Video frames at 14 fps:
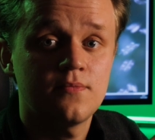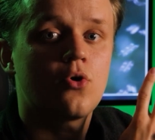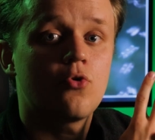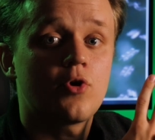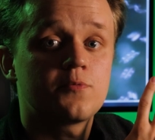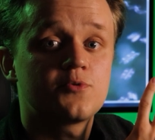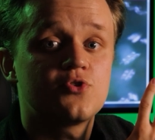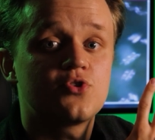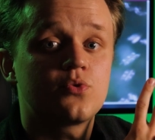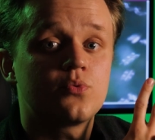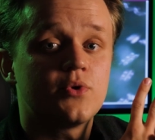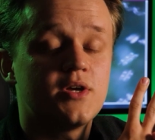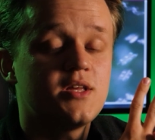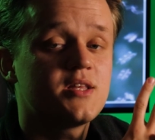Or option
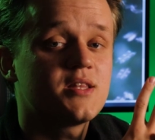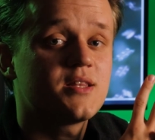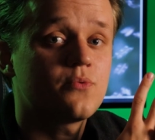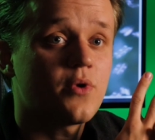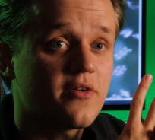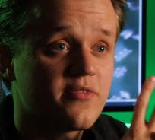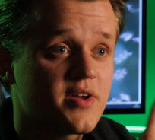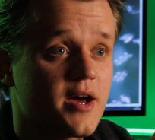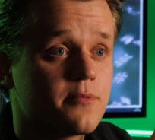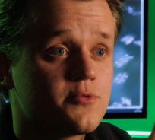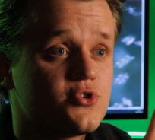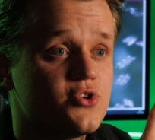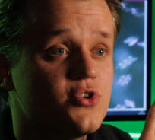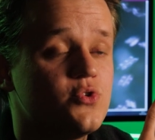three, what I've
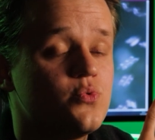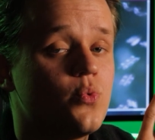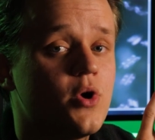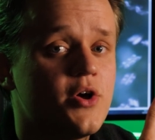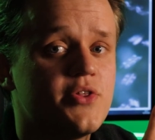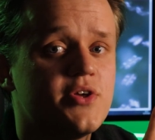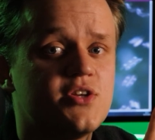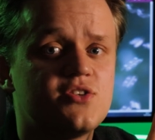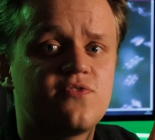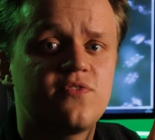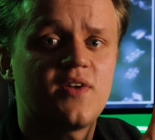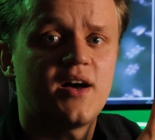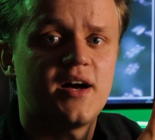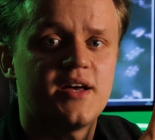captured were these
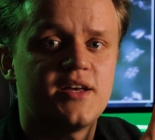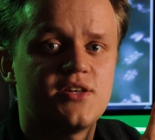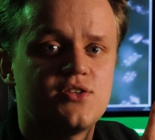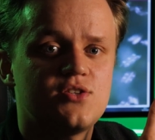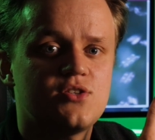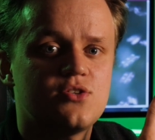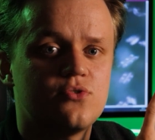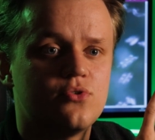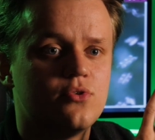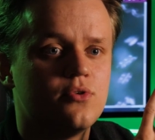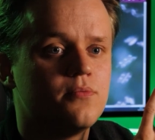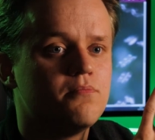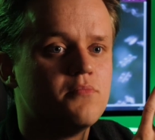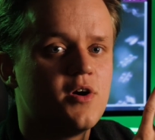flies
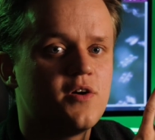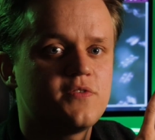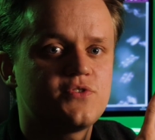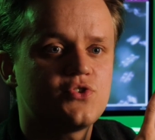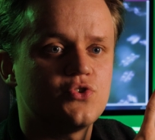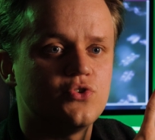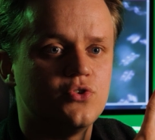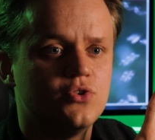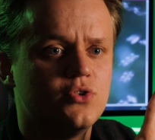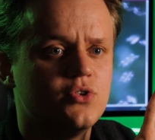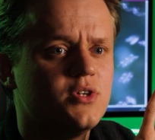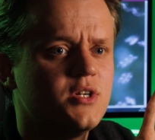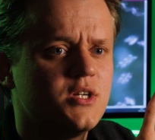or moths or,